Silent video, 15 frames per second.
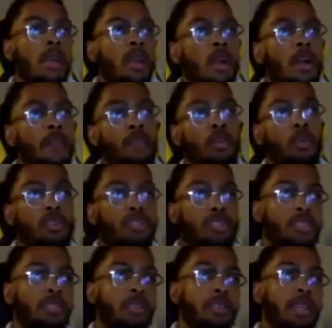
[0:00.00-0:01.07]
Of
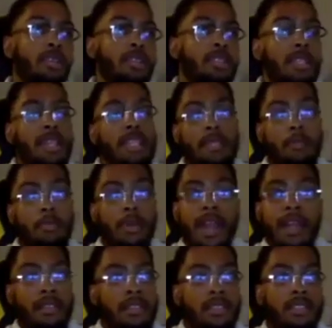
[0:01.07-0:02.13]
course, there's less
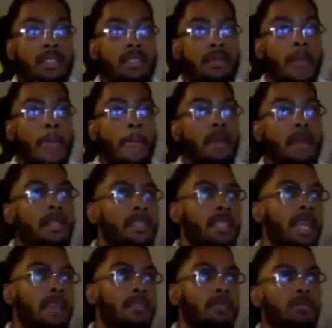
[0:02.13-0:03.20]
practice. There's
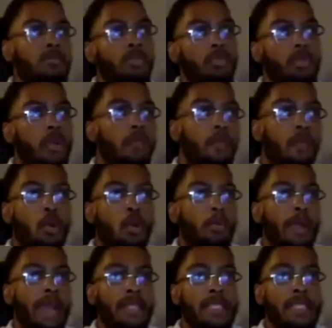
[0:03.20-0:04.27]
like 3 or 4
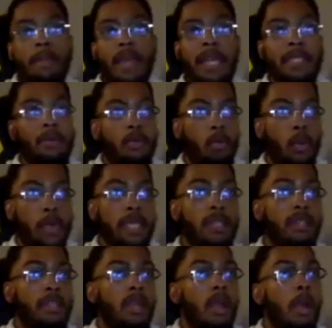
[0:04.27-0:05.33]
practice max per week,
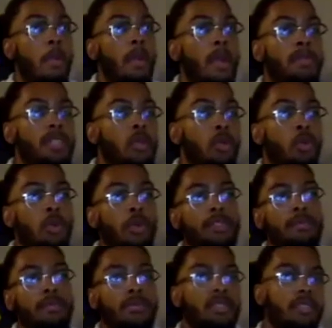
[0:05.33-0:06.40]
but I'm still going
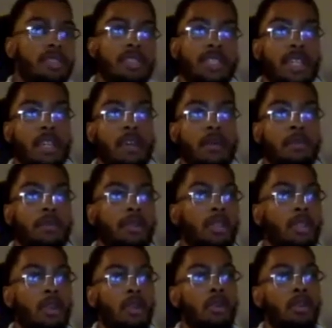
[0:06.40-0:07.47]
to the gym,
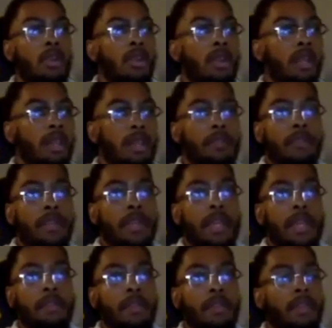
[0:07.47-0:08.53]
lifting
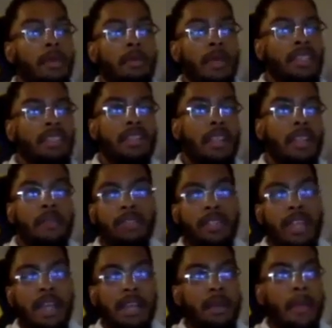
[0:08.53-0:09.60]
and everything, basically
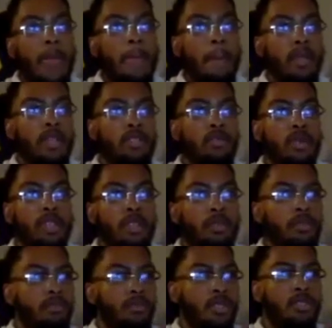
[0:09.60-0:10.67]
every day. Because when
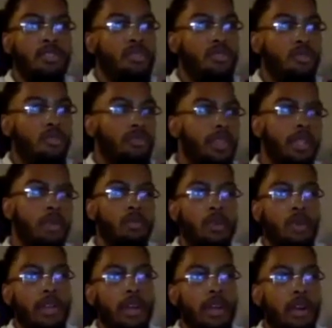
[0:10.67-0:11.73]
you used to really
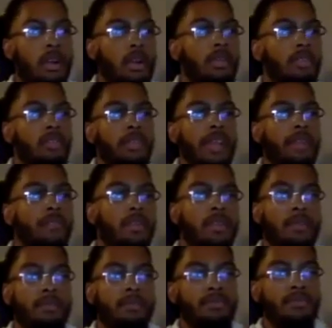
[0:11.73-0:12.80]
work hard, you
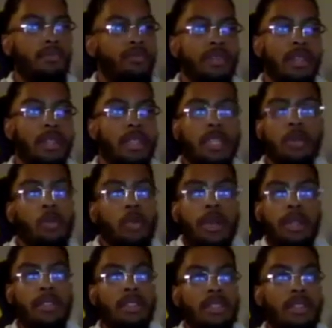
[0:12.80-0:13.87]
never really
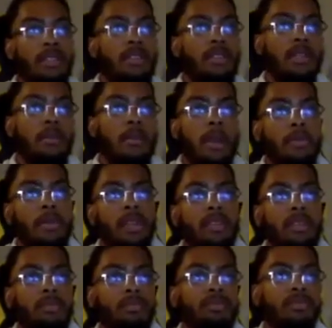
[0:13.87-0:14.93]
quit, in my
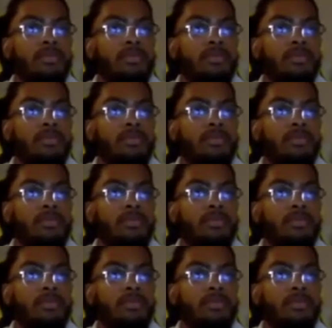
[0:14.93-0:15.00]
opinion.